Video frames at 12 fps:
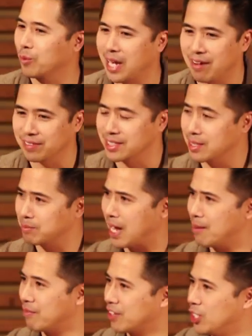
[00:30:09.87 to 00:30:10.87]
We're going to have some
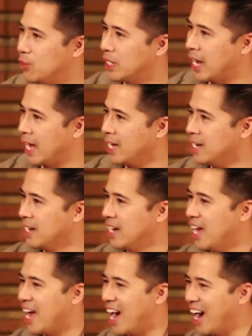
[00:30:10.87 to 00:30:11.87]
time of Q&A,
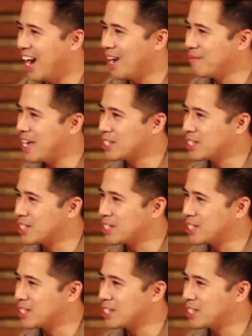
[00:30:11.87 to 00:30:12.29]
um,